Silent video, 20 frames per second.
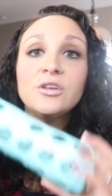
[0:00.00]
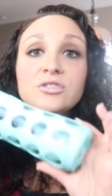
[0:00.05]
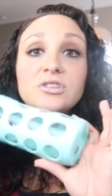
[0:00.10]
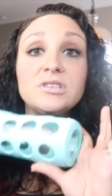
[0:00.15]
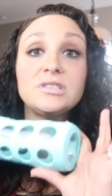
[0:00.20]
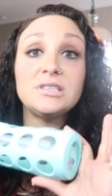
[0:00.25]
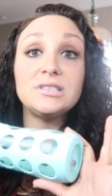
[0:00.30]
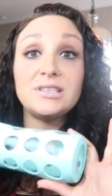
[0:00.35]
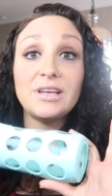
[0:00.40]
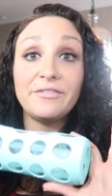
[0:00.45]
so
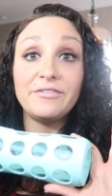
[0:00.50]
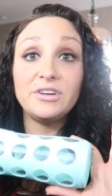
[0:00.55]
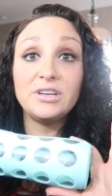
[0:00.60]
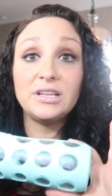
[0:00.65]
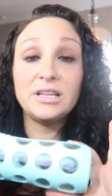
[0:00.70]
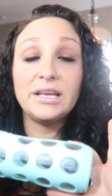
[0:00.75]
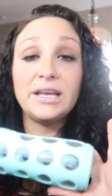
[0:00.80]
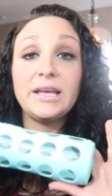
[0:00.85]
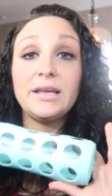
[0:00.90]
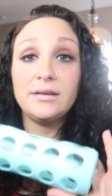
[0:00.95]
this is
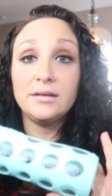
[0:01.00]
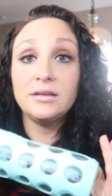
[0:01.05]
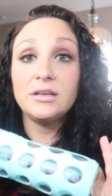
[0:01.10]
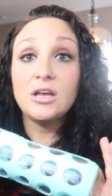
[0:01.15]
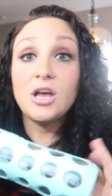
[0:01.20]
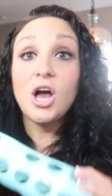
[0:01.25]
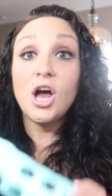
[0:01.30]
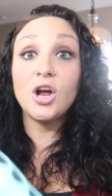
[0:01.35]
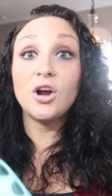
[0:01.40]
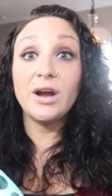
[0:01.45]
definitely
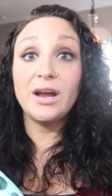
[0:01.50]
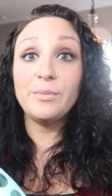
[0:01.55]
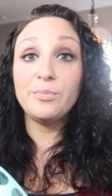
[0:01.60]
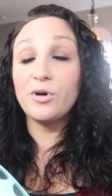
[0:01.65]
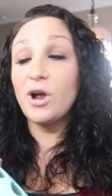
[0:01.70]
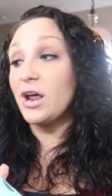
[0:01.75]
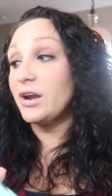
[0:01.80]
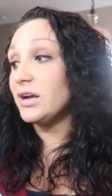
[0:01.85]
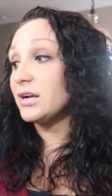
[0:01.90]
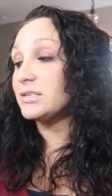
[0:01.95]
a great
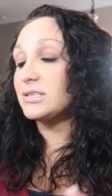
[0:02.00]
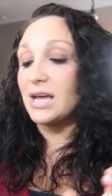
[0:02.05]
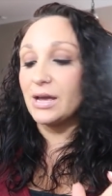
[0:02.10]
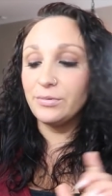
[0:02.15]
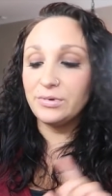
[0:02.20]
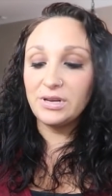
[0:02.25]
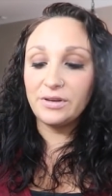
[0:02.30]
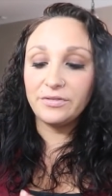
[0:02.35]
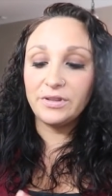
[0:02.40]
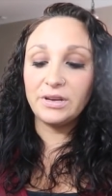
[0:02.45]
product. I
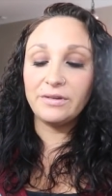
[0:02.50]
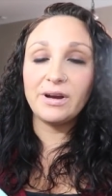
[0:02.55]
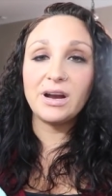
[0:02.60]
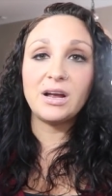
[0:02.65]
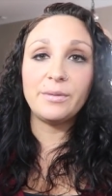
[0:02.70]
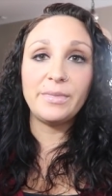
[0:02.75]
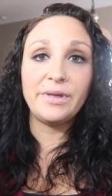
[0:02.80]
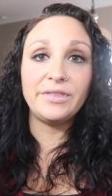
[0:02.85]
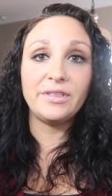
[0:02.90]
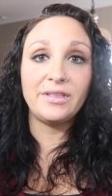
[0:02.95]
would definitely
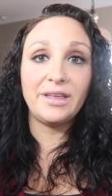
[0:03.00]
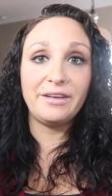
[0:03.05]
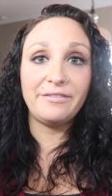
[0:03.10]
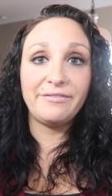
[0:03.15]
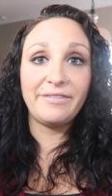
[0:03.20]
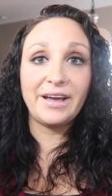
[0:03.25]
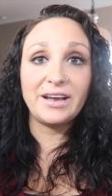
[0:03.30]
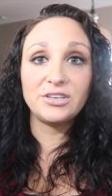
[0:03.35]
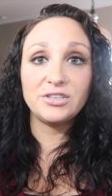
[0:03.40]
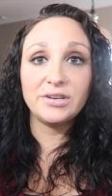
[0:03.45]
recommend the Life
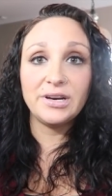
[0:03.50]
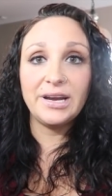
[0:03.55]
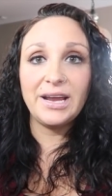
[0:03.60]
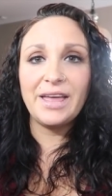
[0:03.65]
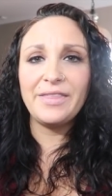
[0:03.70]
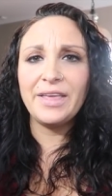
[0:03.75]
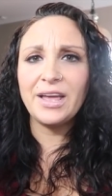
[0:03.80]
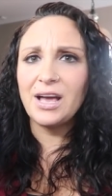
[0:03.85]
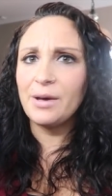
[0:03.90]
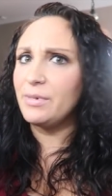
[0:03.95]
Factory.
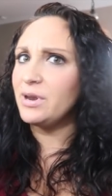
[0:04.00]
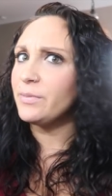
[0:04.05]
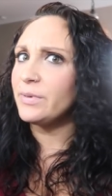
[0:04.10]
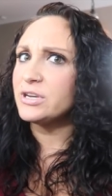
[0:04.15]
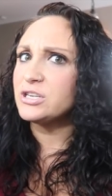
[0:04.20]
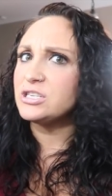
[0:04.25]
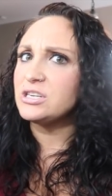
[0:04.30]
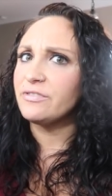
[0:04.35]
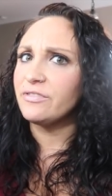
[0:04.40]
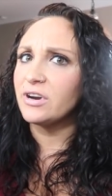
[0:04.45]
And they come in a
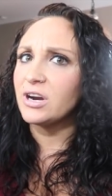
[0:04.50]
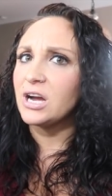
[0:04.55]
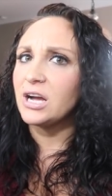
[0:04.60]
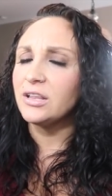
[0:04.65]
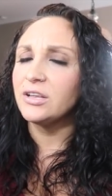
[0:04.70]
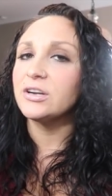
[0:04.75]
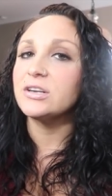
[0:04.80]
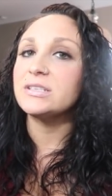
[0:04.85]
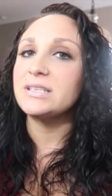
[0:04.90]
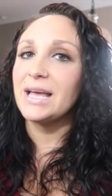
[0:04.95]
bunch of different
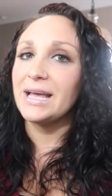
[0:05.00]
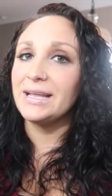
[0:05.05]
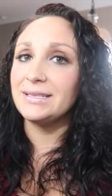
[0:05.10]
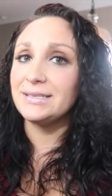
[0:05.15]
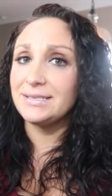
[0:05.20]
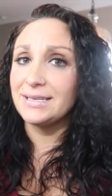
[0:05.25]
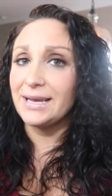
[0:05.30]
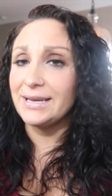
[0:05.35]
colors and